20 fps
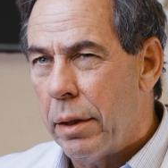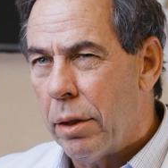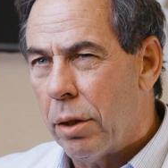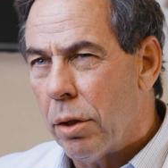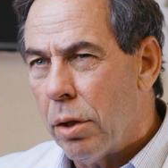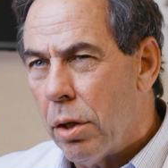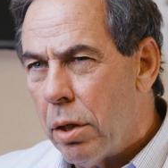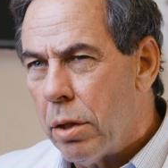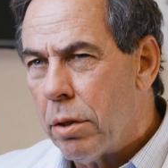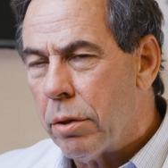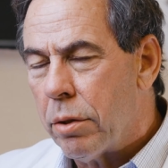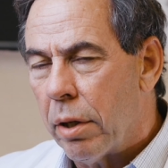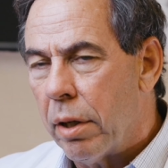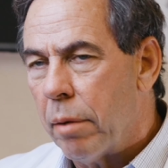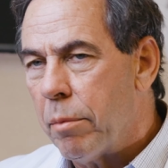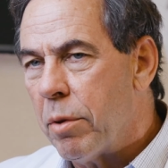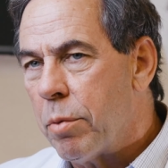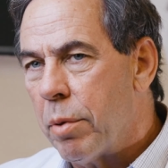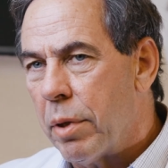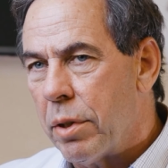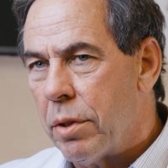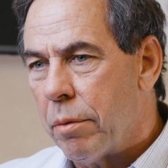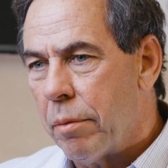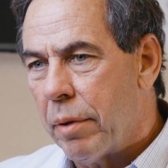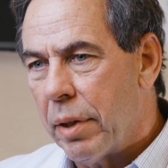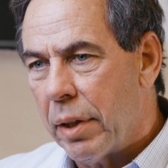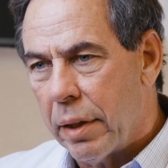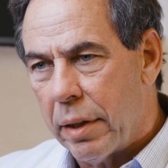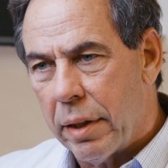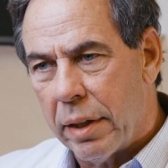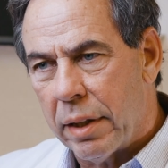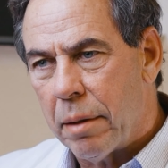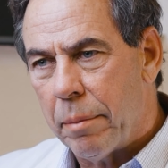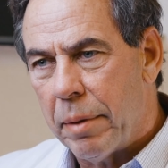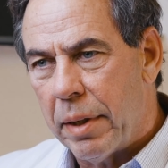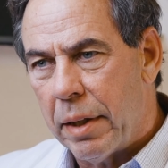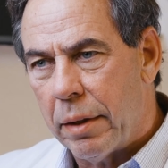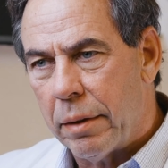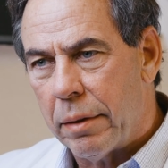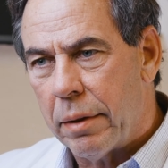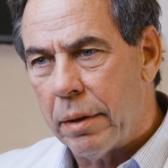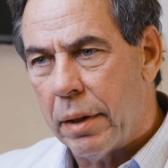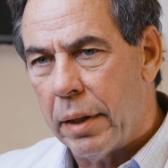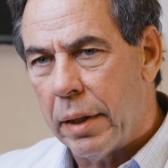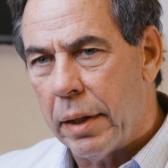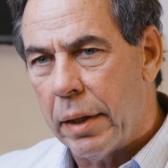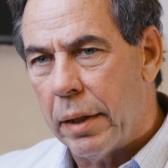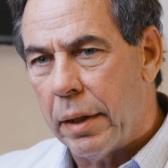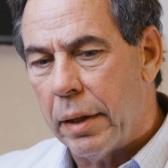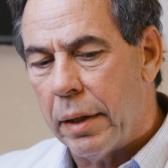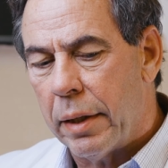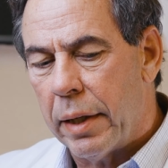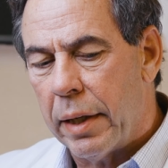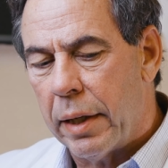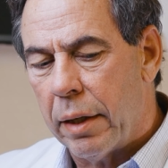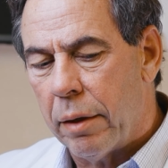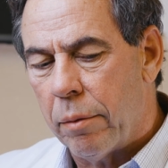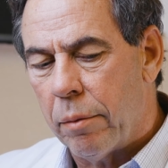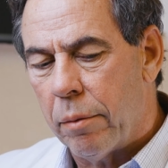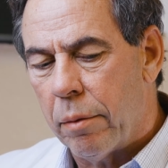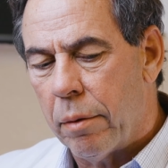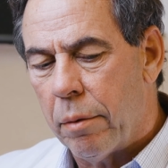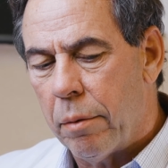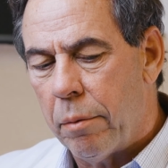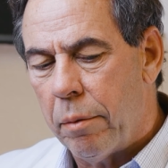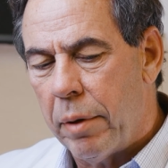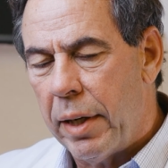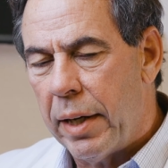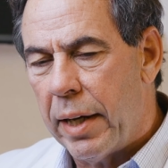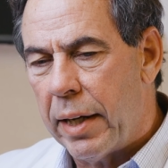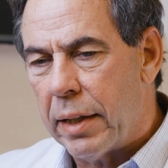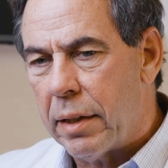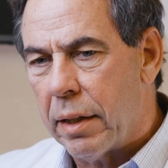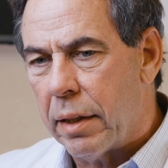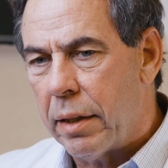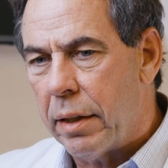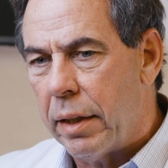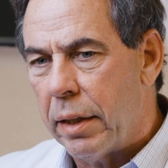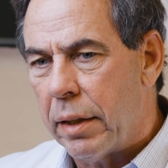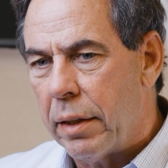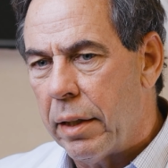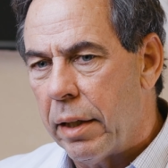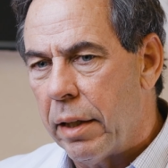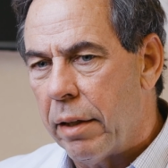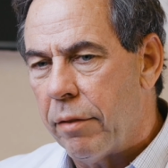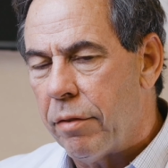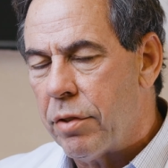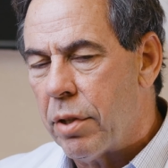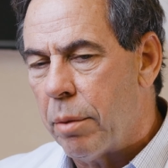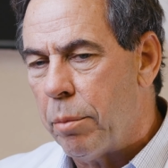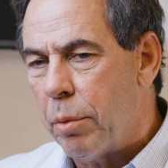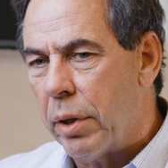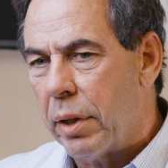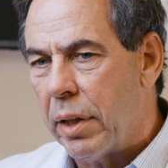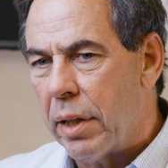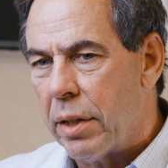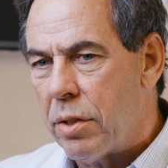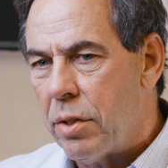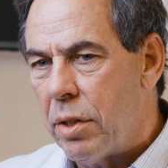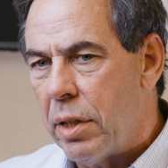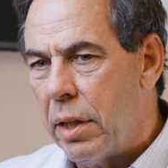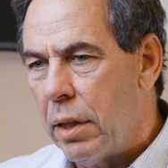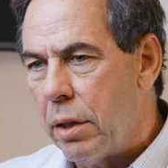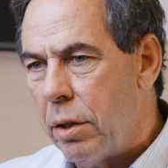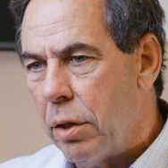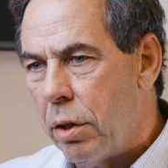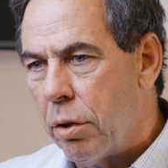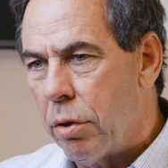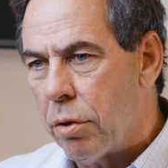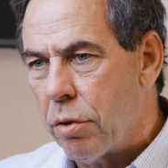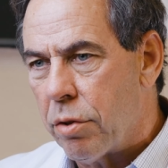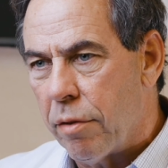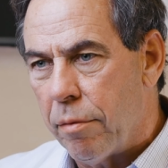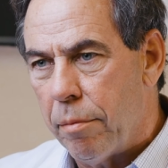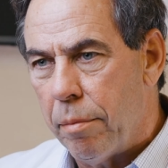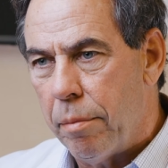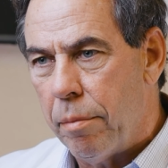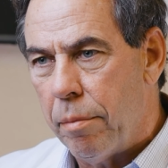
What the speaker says: Long term is what you really think about, and we like to think that if someone gets 10 years of